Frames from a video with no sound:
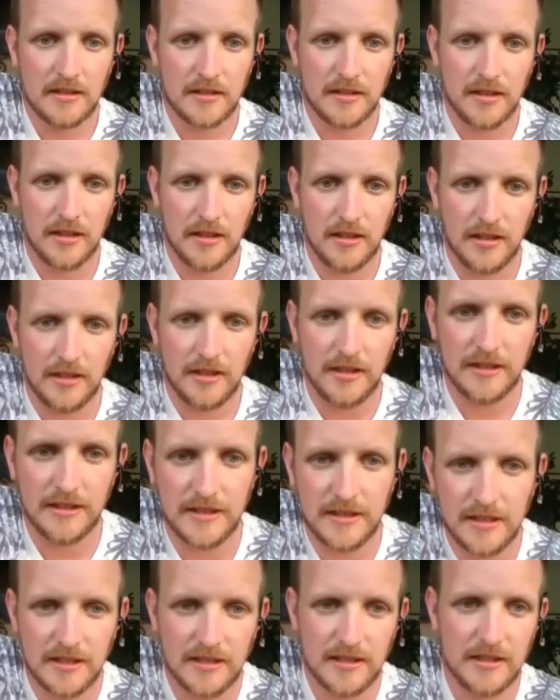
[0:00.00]
Good.
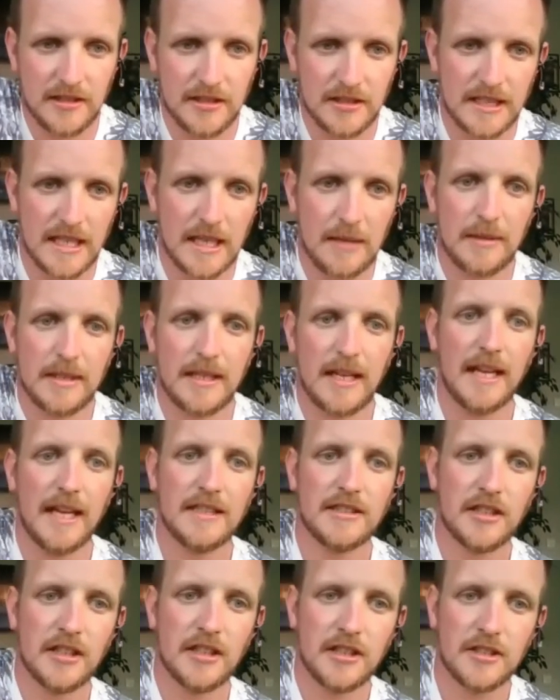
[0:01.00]
Keep it
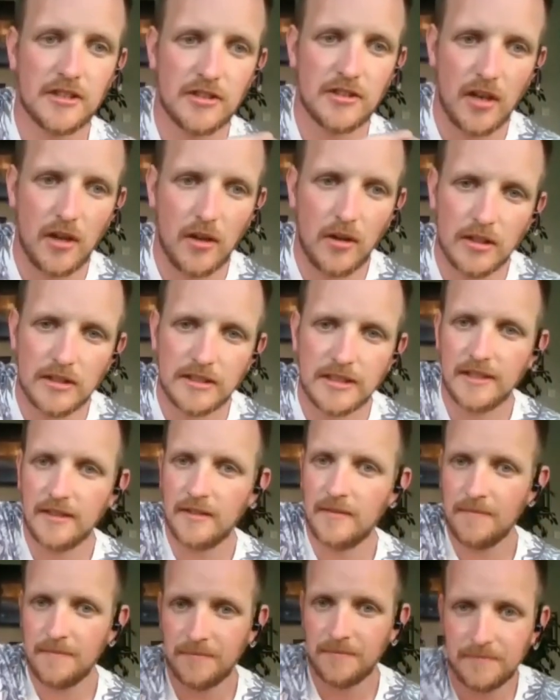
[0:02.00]
nice and controlled.
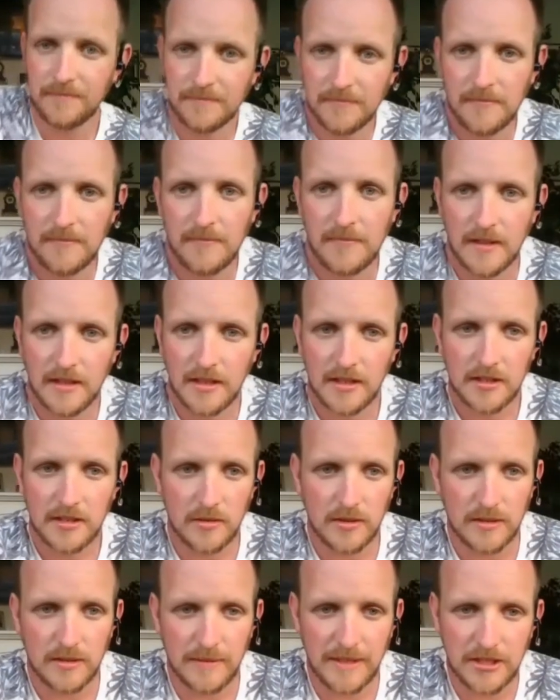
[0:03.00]

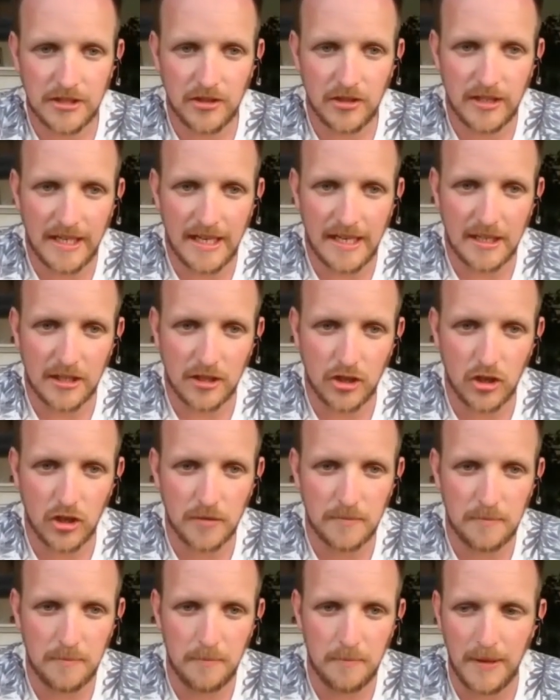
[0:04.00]
Let me make sure you get a
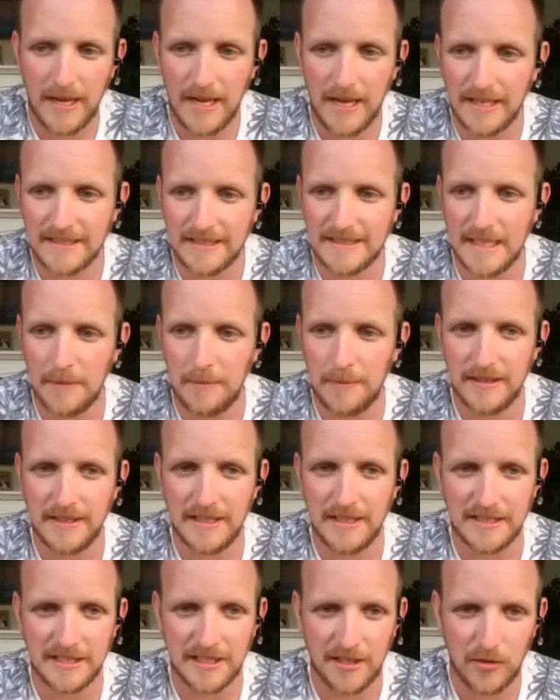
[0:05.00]
good big dip in
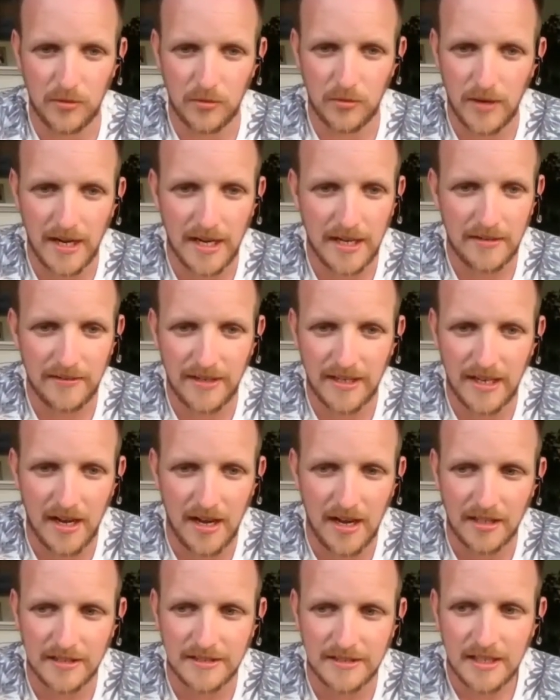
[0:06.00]
this. I know, really, really
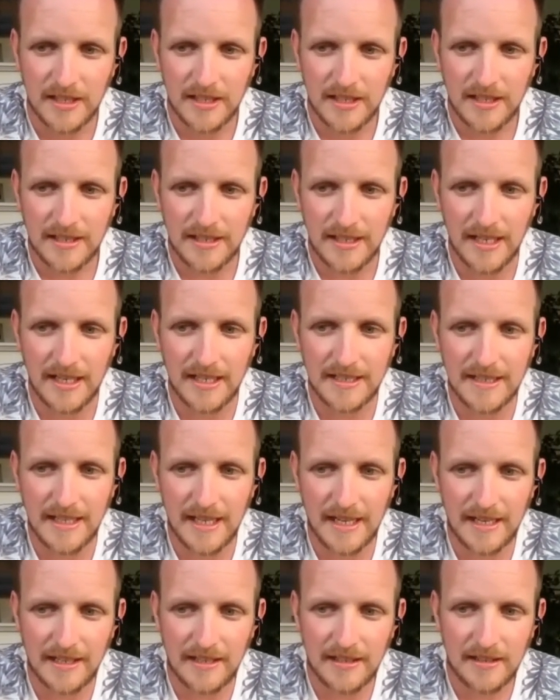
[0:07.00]
hard. Nearly
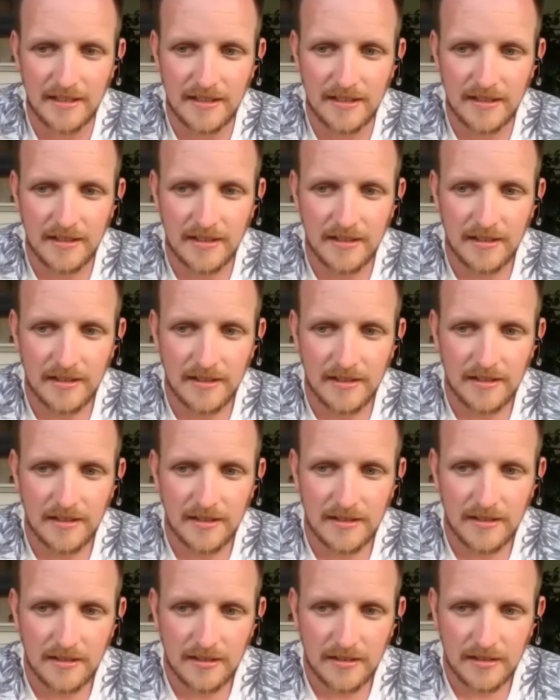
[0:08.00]
there.
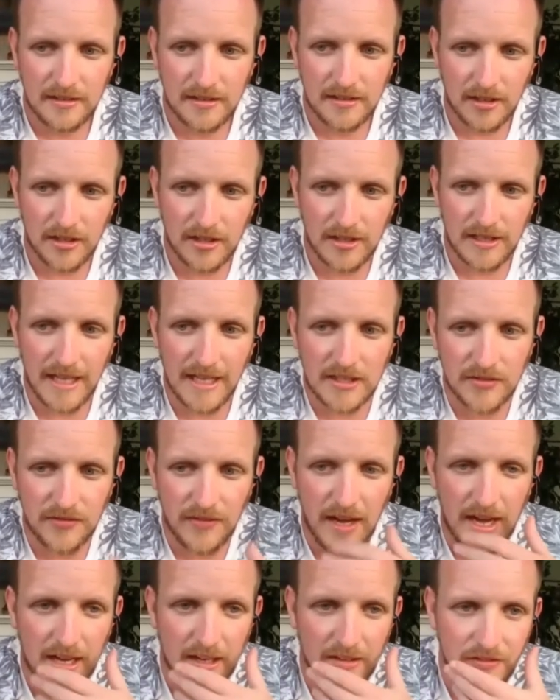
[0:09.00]
Good, last
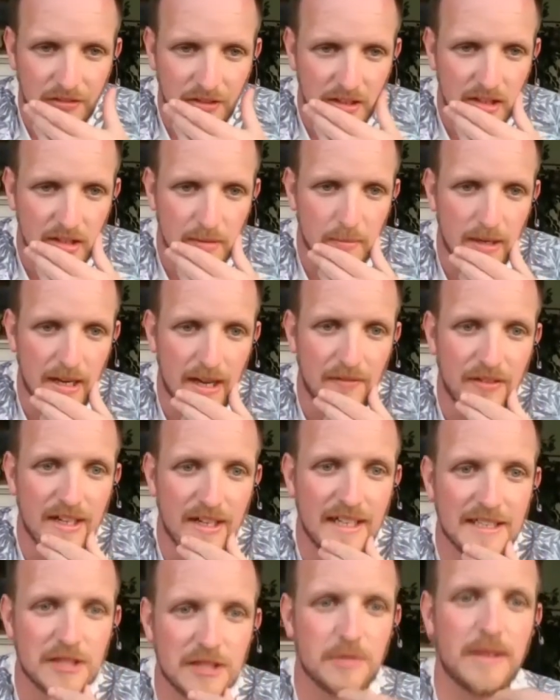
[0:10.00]
5. Come on,
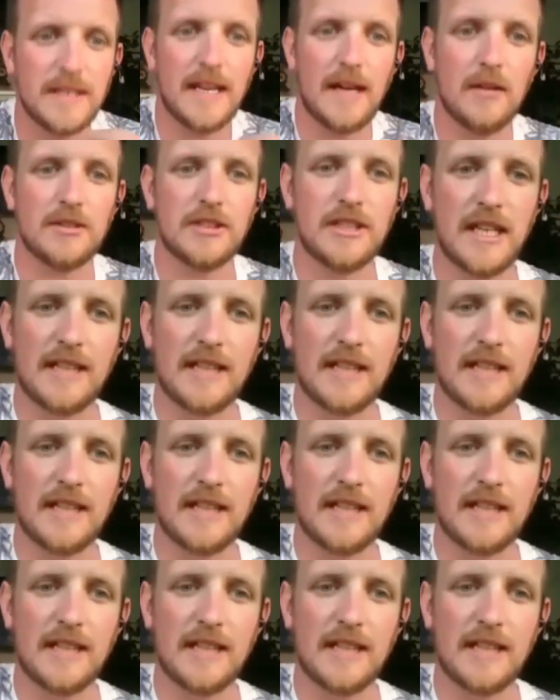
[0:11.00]
everything into it now.